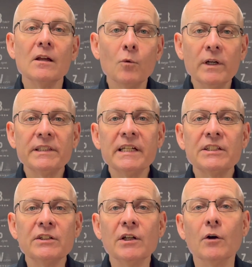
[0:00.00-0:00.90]
One thing
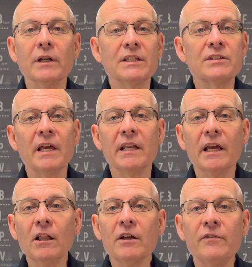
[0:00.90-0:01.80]
to note is that
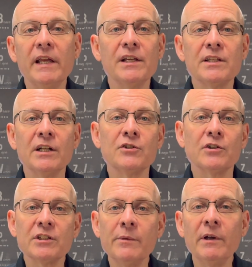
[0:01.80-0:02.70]
LFA antennas are
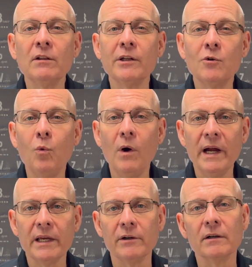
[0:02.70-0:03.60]
typically
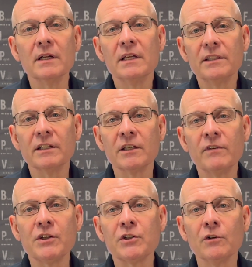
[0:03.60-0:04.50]
quieter than
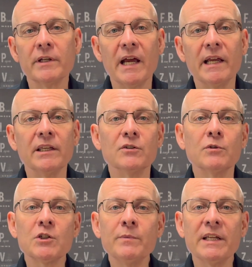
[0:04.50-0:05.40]
conventional Yagis,
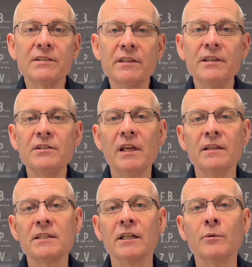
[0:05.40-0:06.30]
which makes this
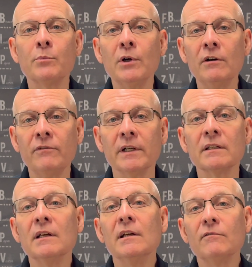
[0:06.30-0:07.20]
antenna
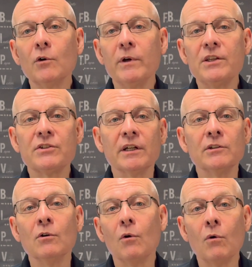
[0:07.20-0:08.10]
perfect for weak
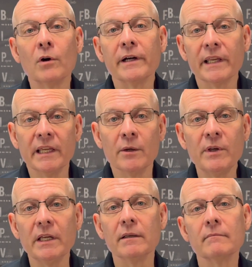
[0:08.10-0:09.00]
signal or
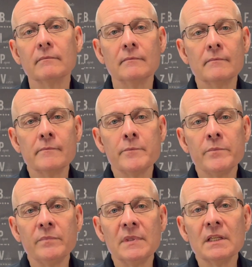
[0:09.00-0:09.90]
EME.
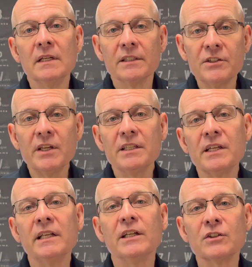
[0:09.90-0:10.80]
This
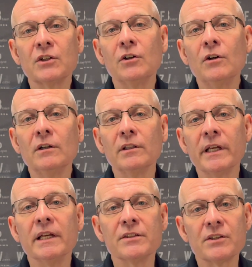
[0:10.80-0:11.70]
antenna is
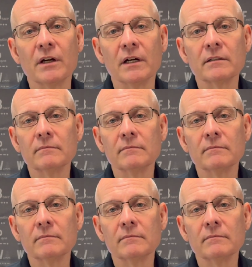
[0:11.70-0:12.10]
currently in stock.